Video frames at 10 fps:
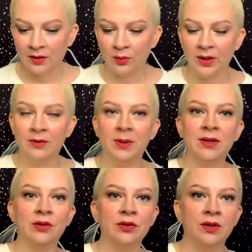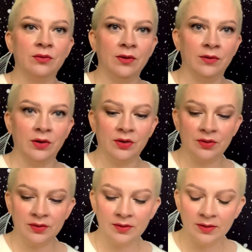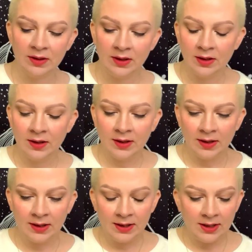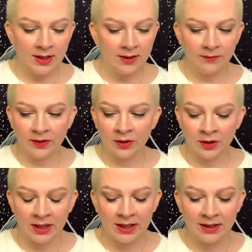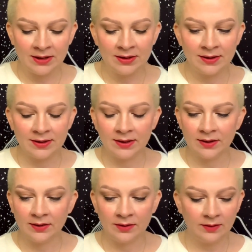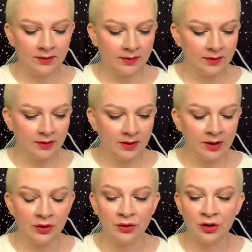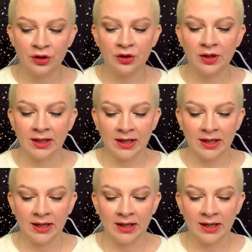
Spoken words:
Queen of Pentacles in reverse. If there is a nurturing